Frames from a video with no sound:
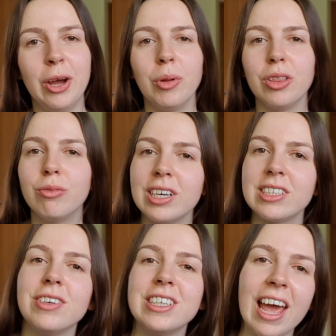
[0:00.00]
with the rest
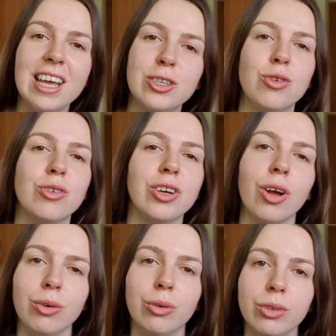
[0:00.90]
of his 8-strong
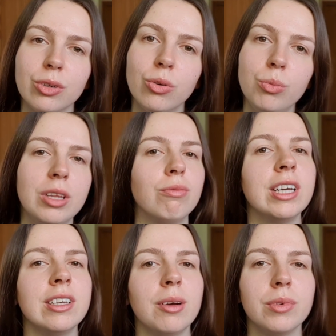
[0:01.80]
cohort, all with
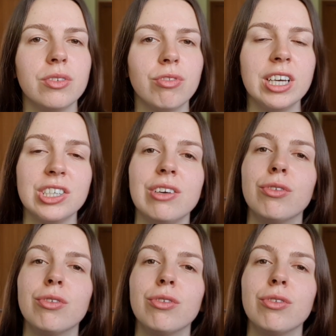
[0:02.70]
ring numbers ranging